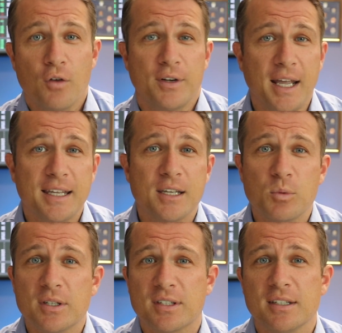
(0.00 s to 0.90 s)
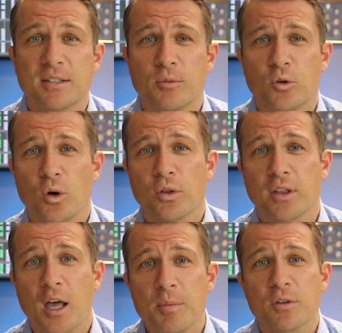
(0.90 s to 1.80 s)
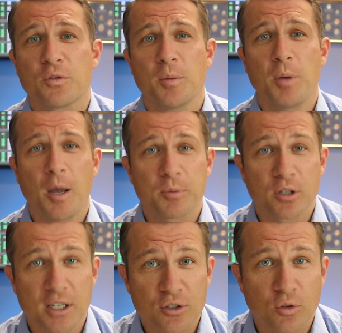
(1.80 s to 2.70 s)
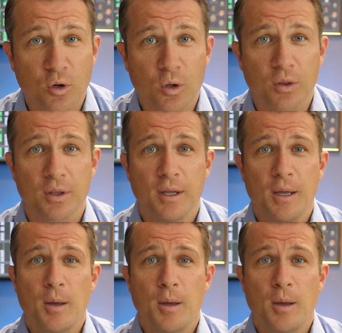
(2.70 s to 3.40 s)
For Nike, we see some growth coming from population growth,